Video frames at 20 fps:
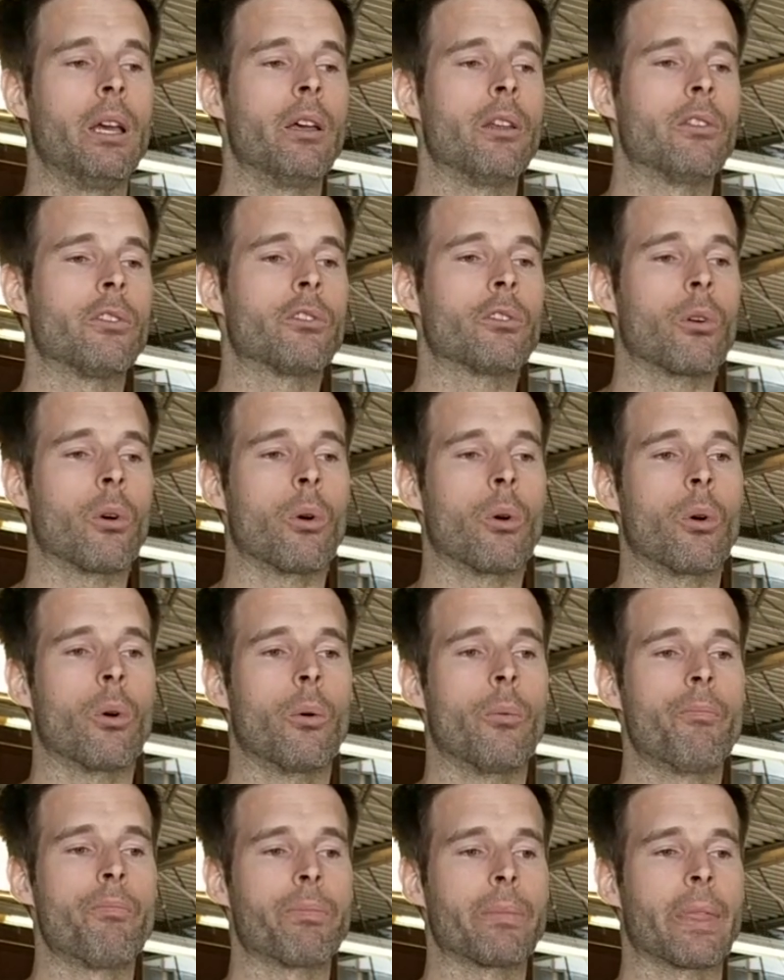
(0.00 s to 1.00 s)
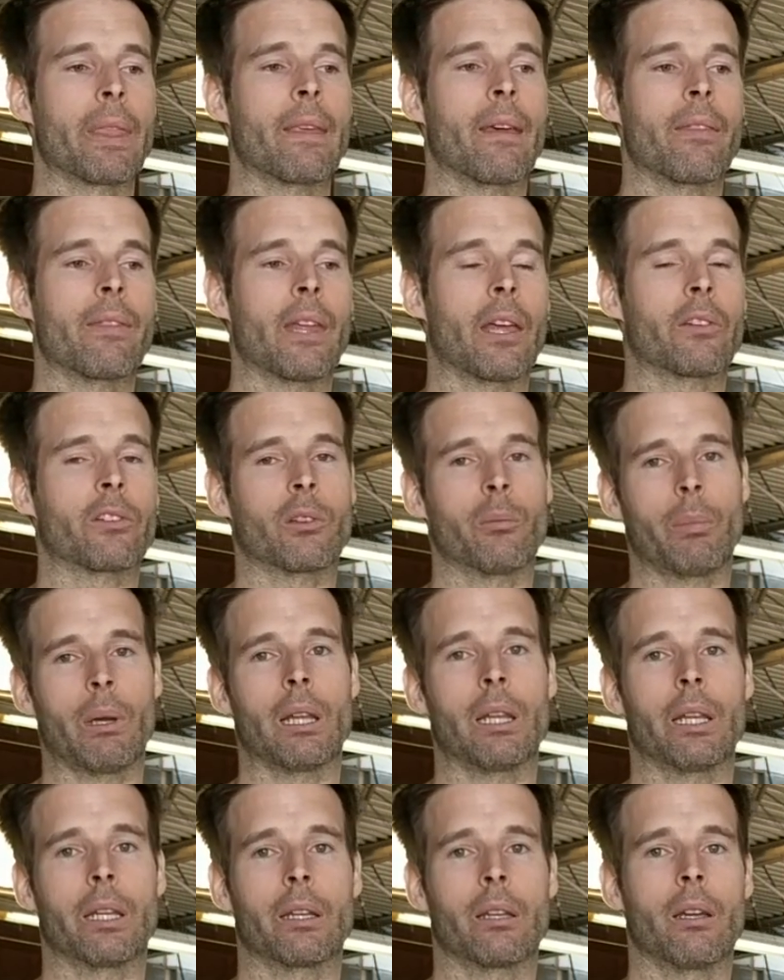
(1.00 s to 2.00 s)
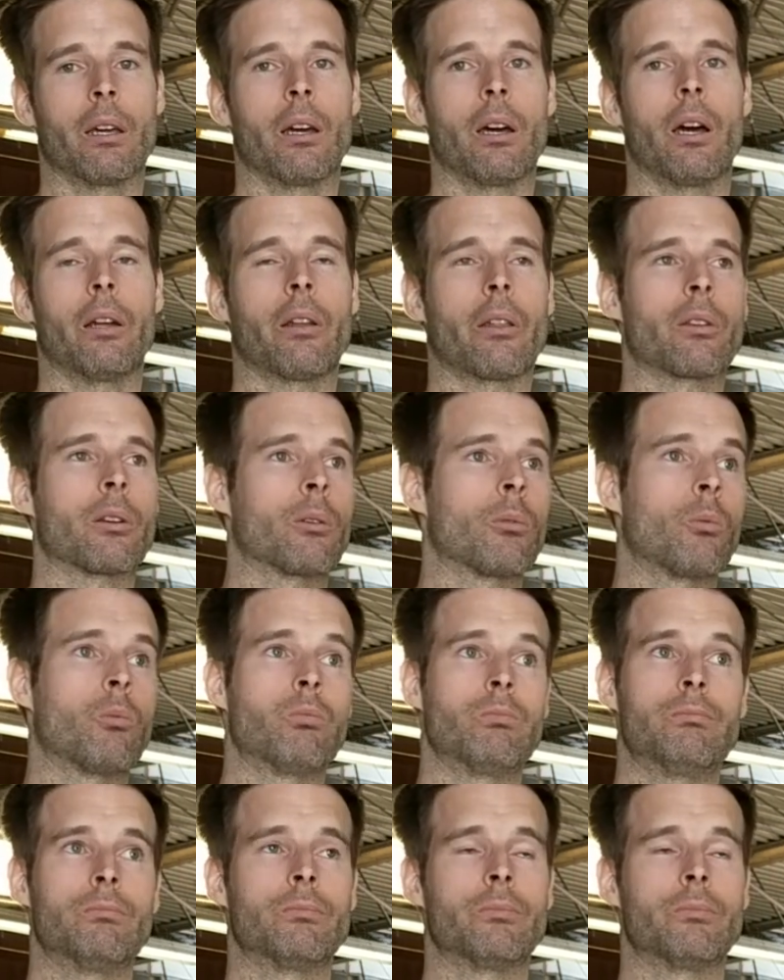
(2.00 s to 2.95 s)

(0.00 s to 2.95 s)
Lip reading: So that's compelling. Another,